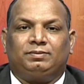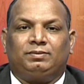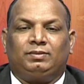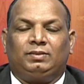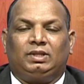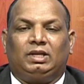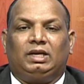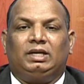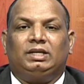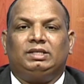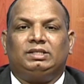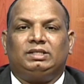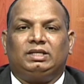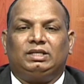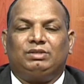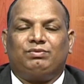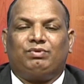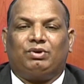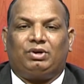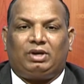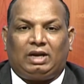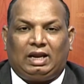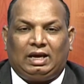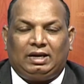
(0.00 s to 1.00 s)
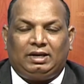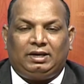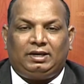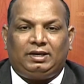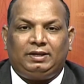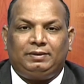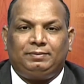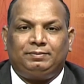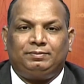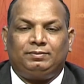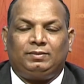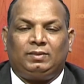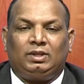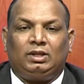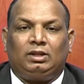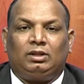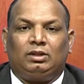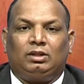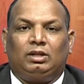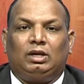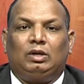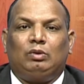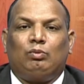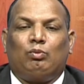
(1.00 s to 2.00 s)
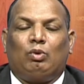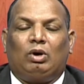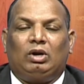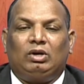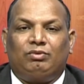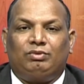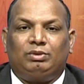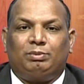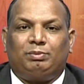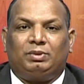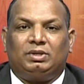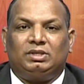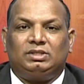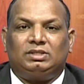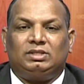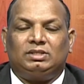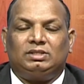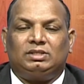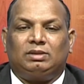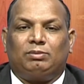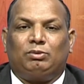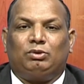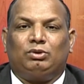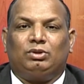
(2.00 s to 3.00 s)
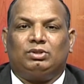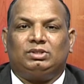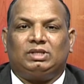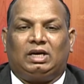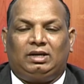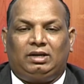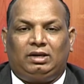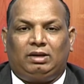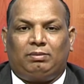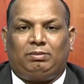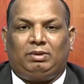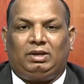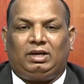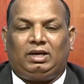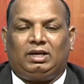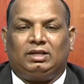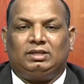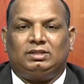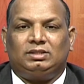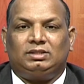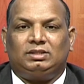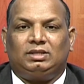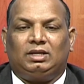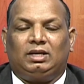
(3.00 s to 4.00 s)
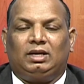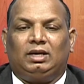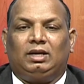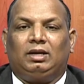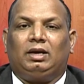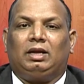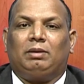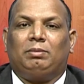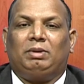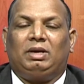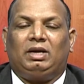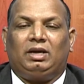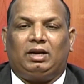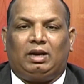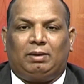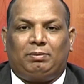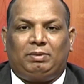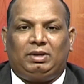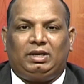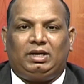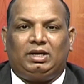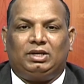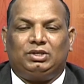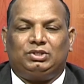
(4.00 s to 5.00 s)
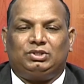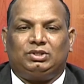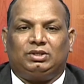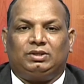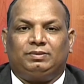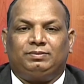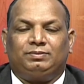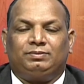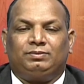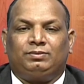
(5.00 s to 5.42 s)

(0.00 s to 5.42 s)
then it says for clarity that one of the persons among those 100 applicants can make an application